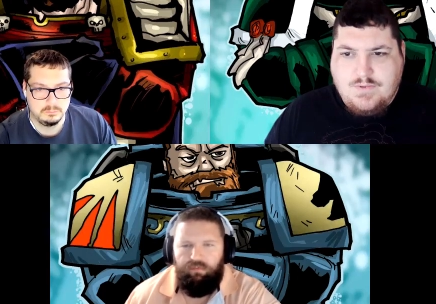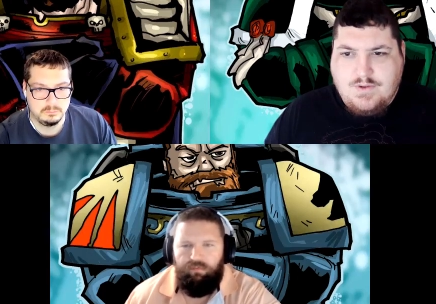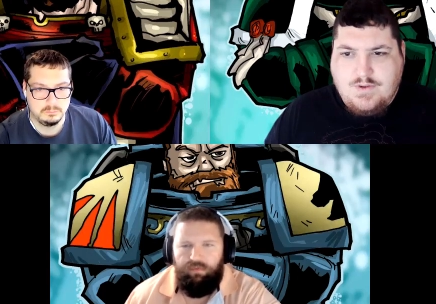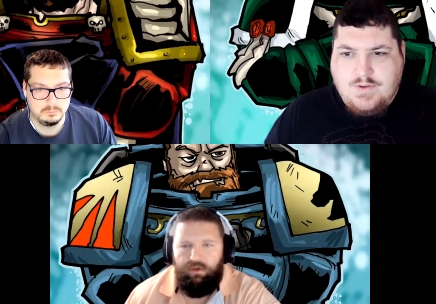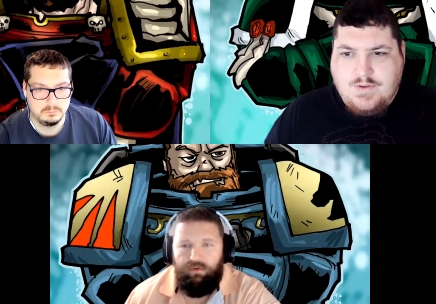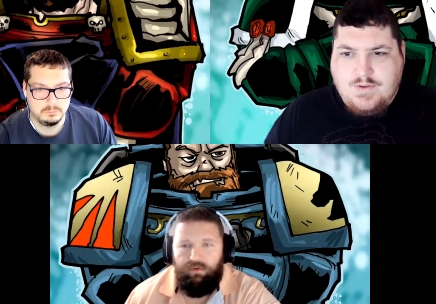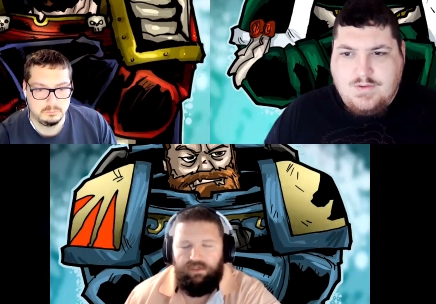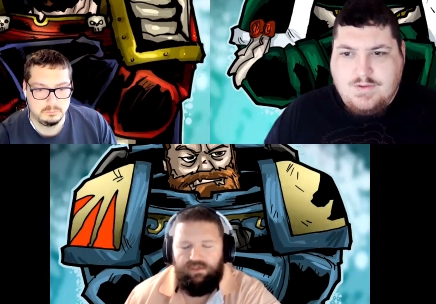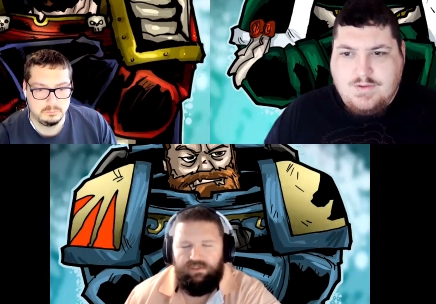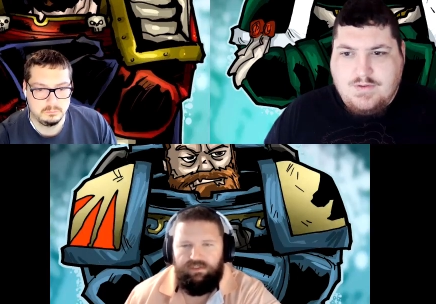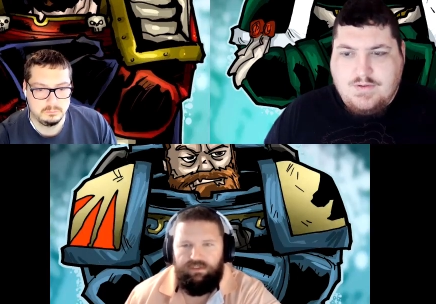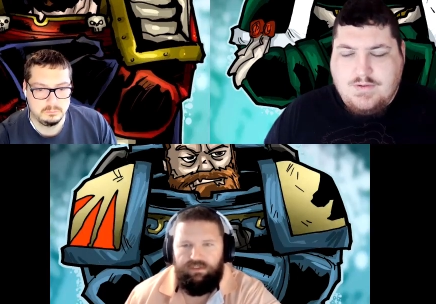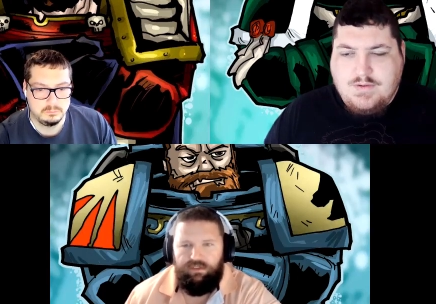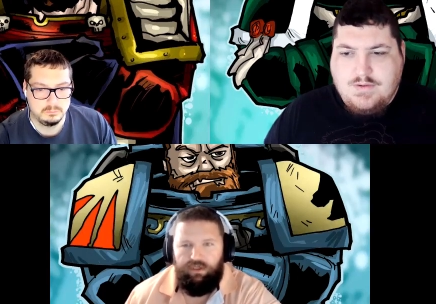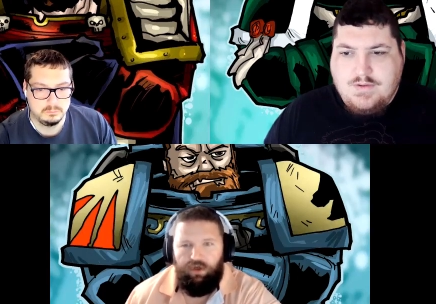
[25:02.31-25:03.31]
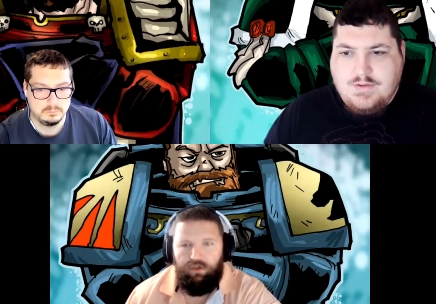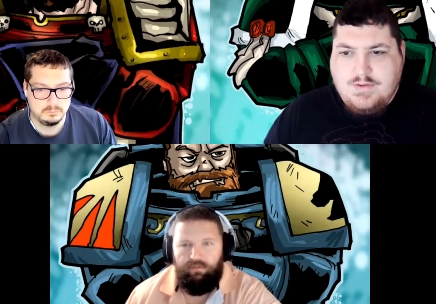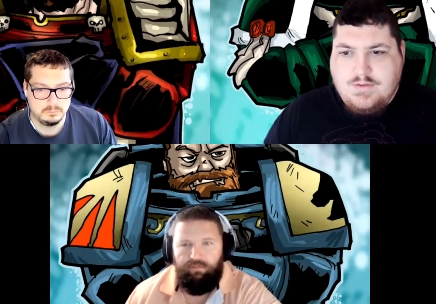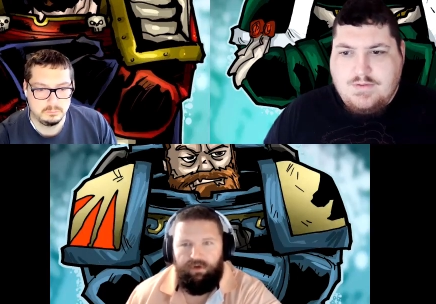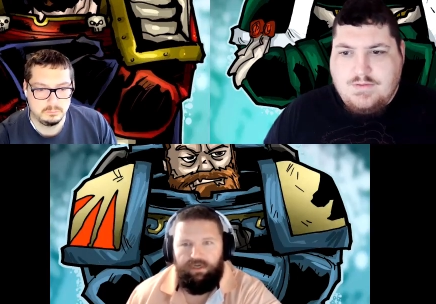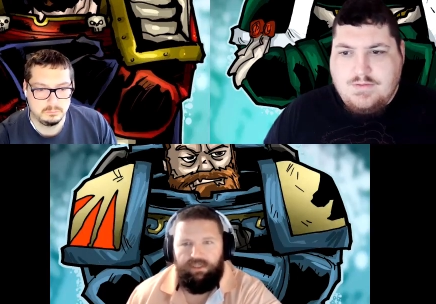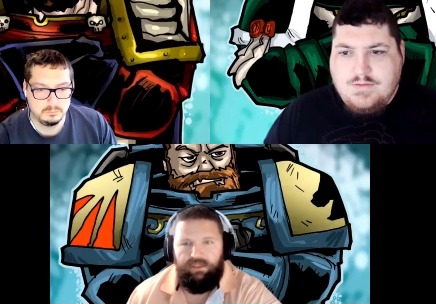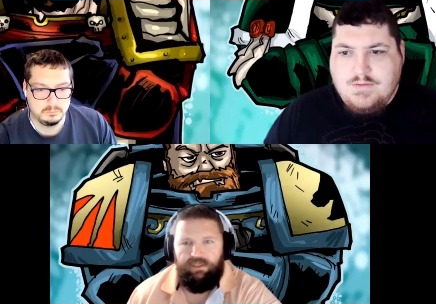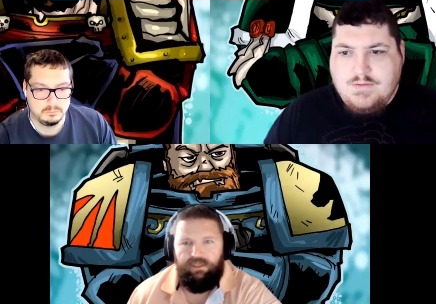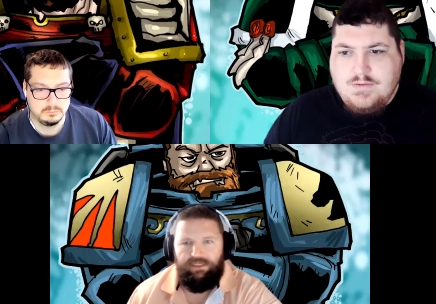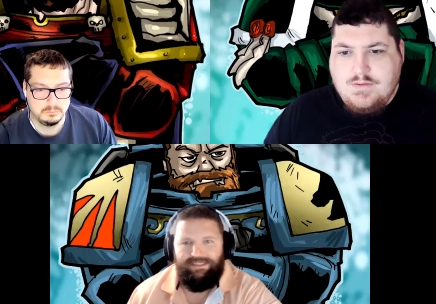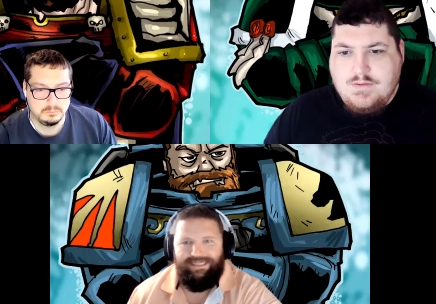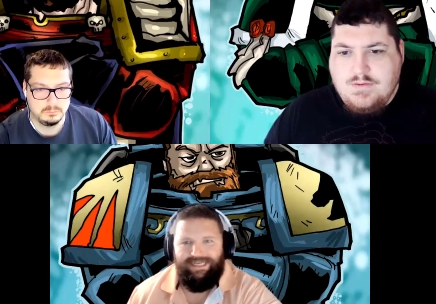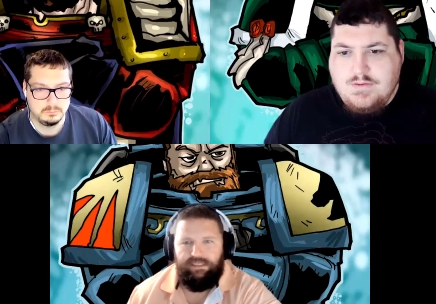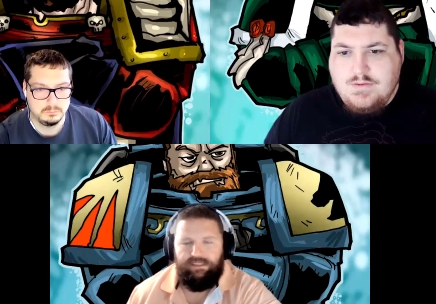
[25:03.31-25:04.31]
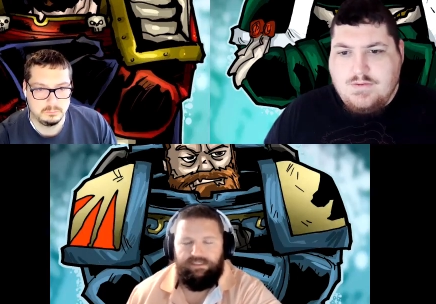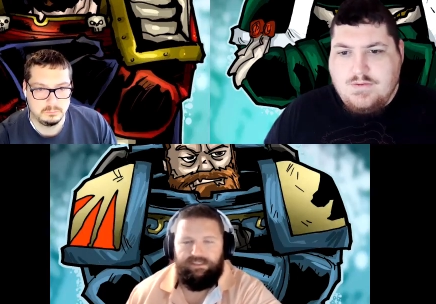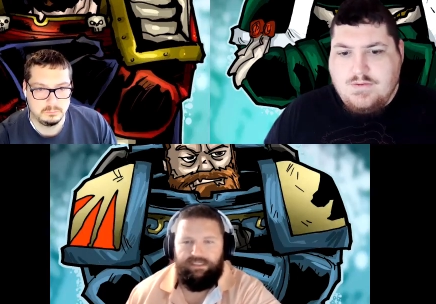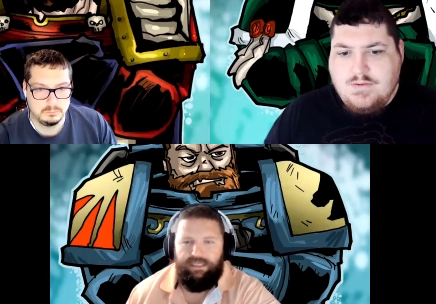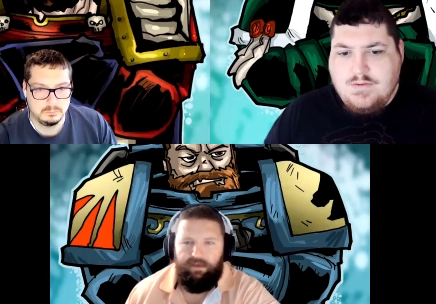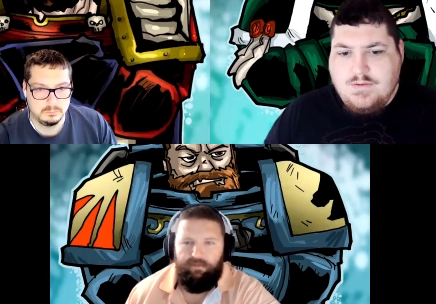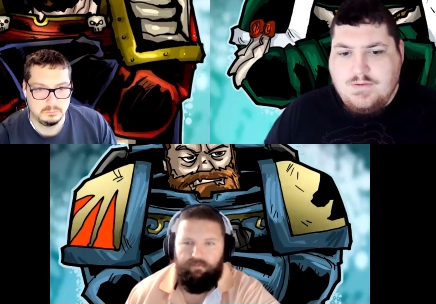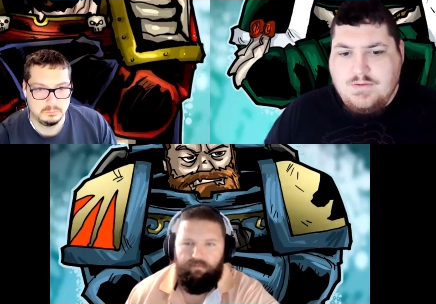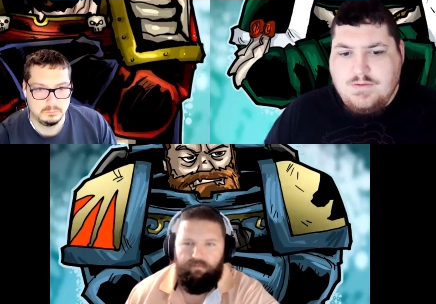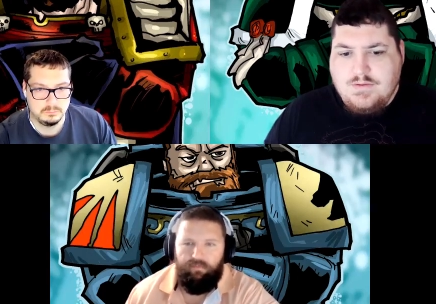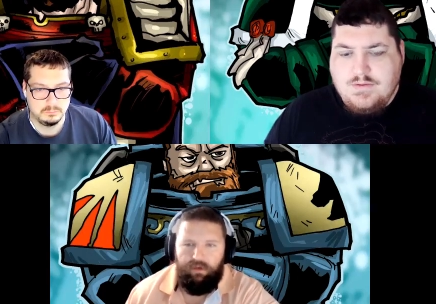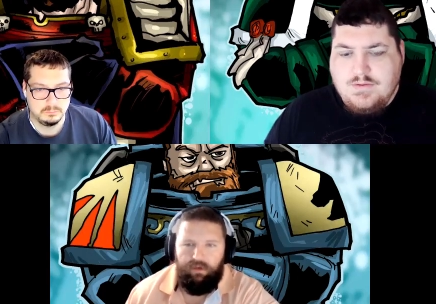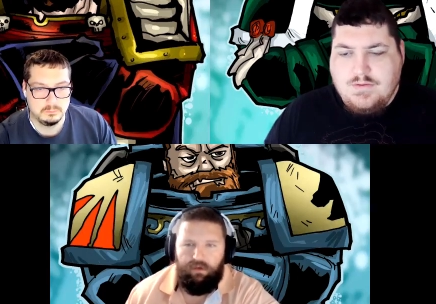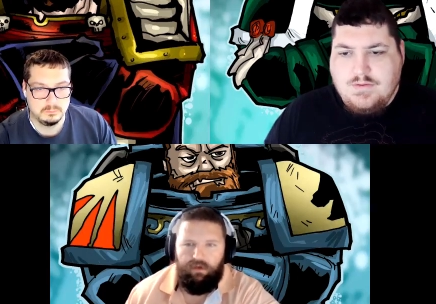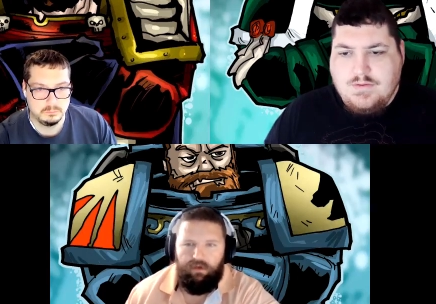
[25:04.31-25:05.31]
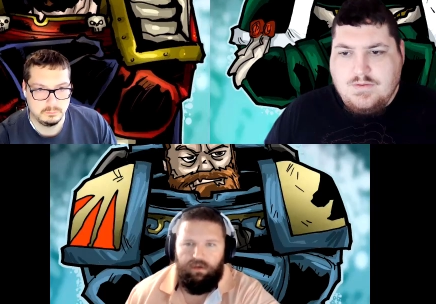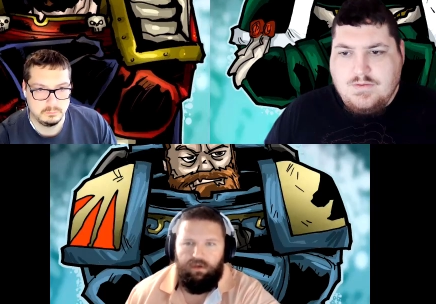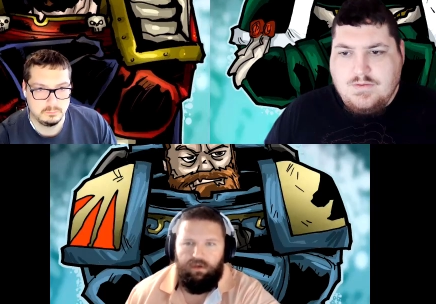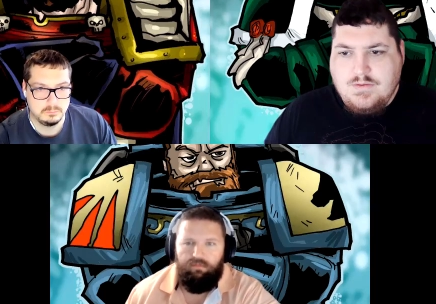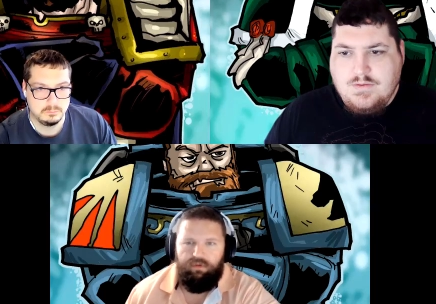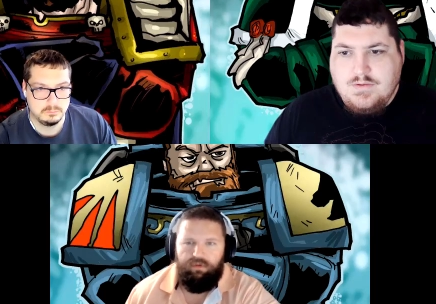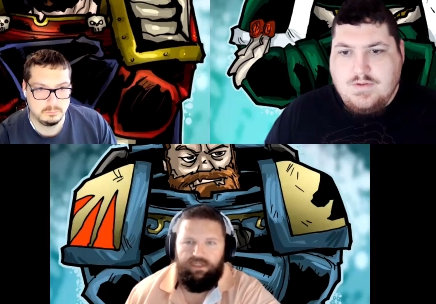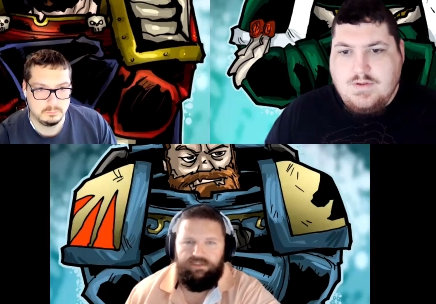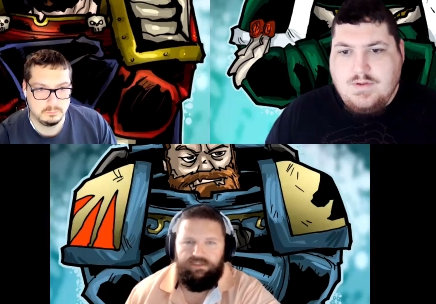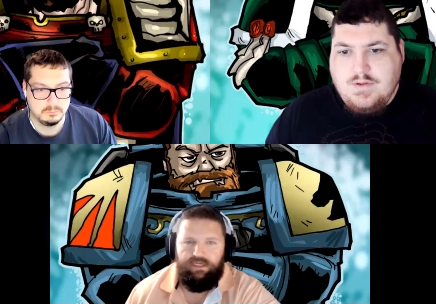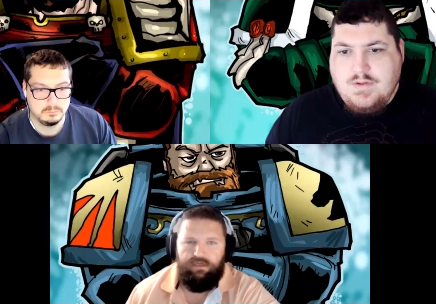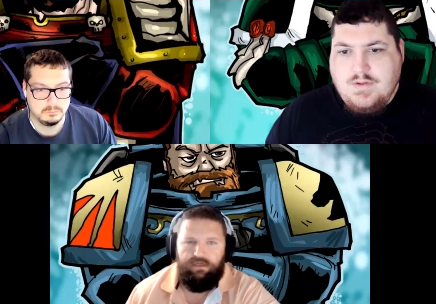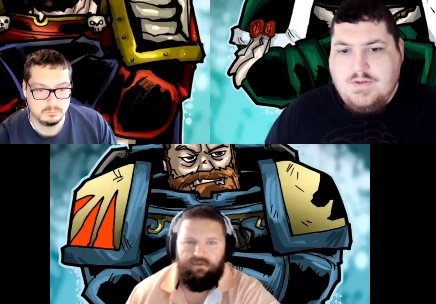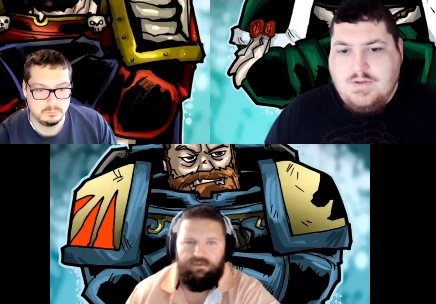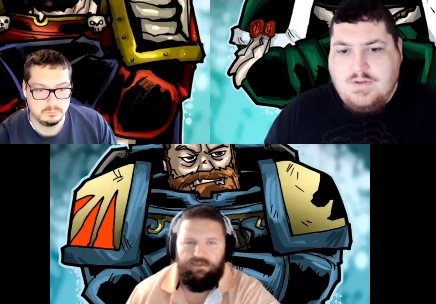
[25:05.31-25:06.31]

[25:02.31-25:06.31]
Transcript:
Speaker 1: necessarily all embody the exact same play styles,